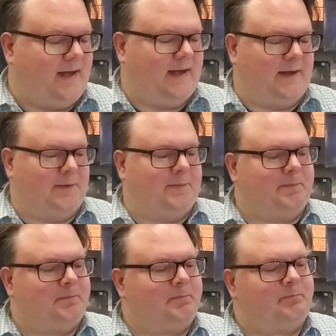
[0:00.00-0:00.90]

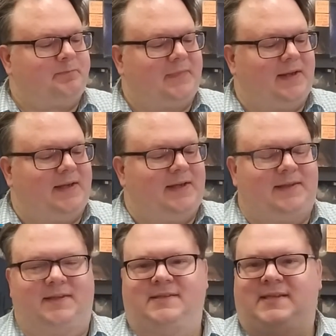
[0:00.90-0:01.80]
Um,
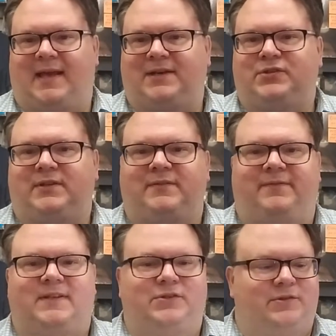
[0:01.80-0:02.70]
this actually
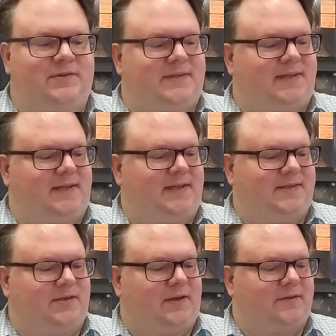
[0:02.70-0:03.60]
features the
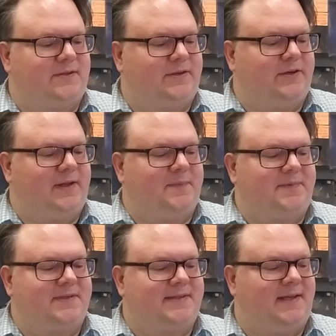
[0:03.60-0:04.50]
song Turn Up
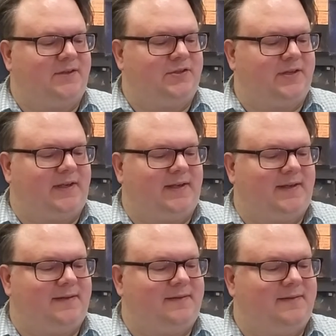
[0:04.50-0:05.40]
the
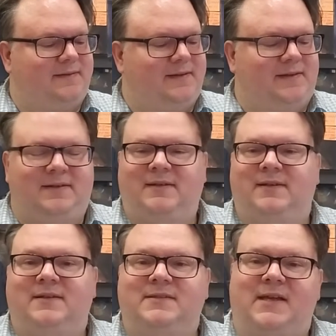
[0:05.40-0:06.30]
Sunshine,
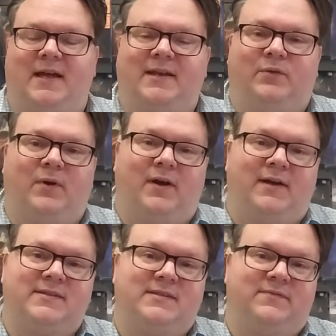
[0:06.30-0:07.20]
Diana
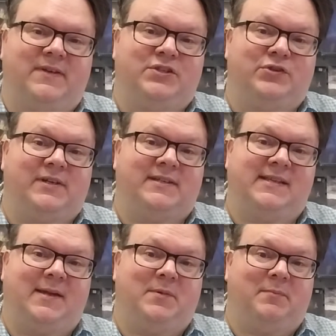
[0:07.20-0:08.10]
Ross featuring
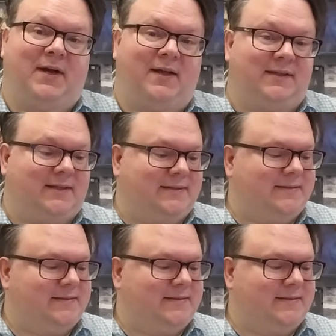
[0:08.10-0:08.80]
Tame Impala.